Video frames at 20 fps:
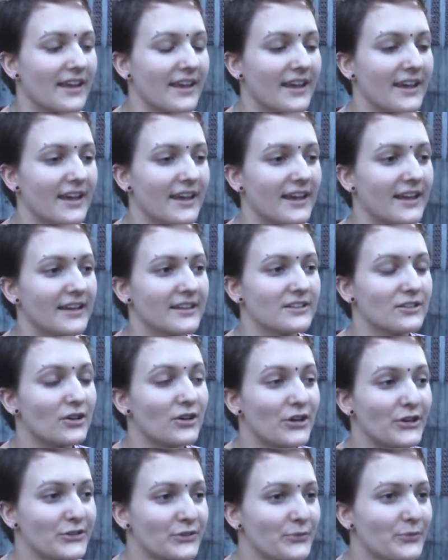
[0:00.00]
And
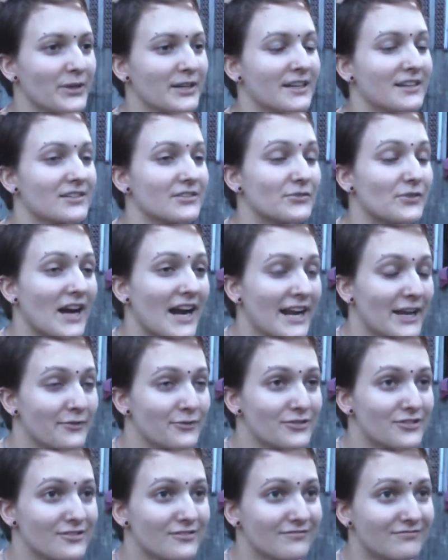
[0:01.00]
also when it
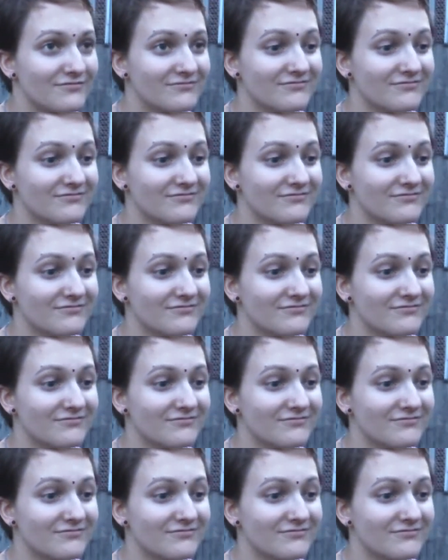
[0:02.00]
arrives,